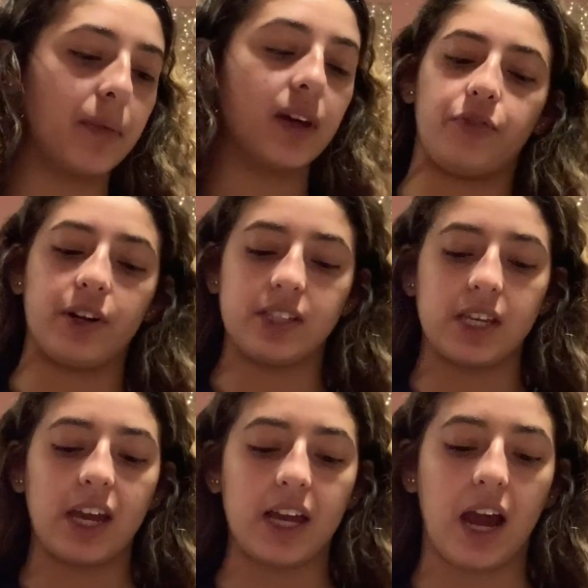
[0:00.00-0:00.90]
First
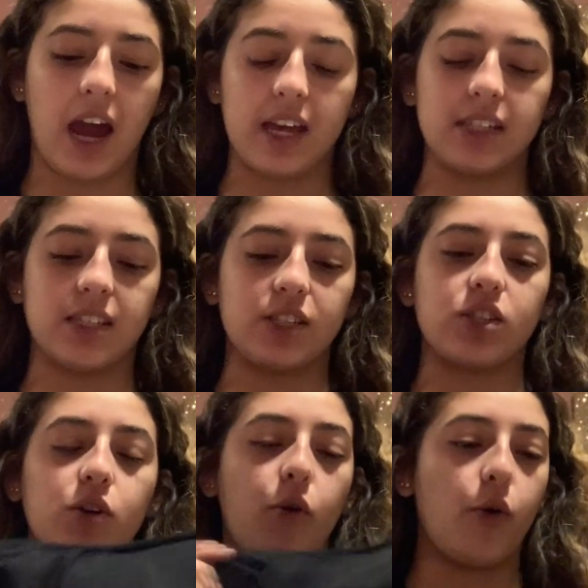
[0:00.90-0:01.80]
thing I got is this
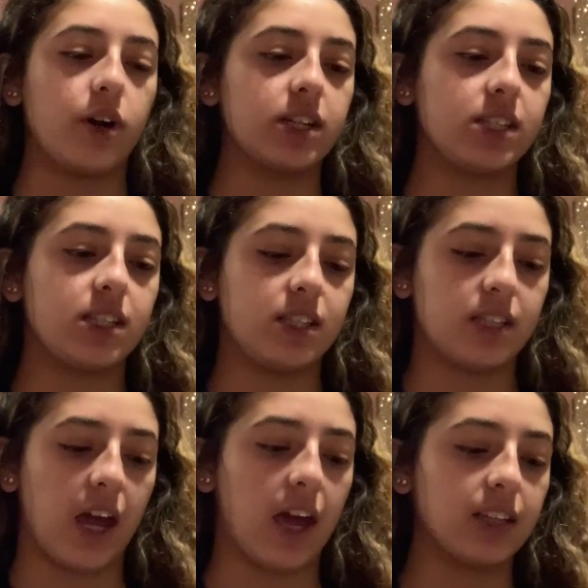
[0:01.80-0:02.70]

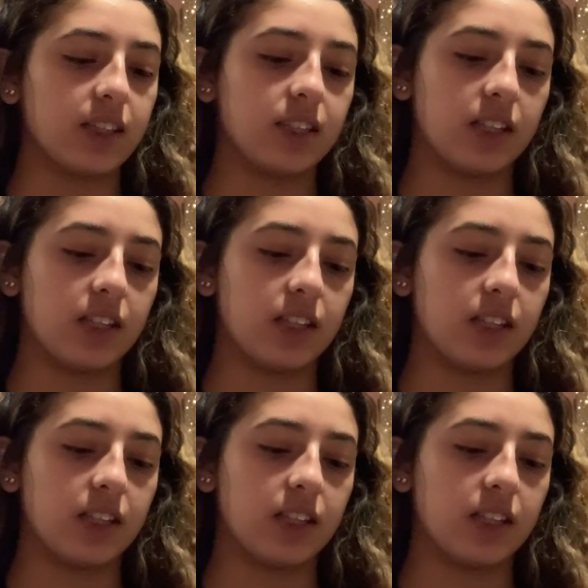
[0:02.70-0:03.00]
corset.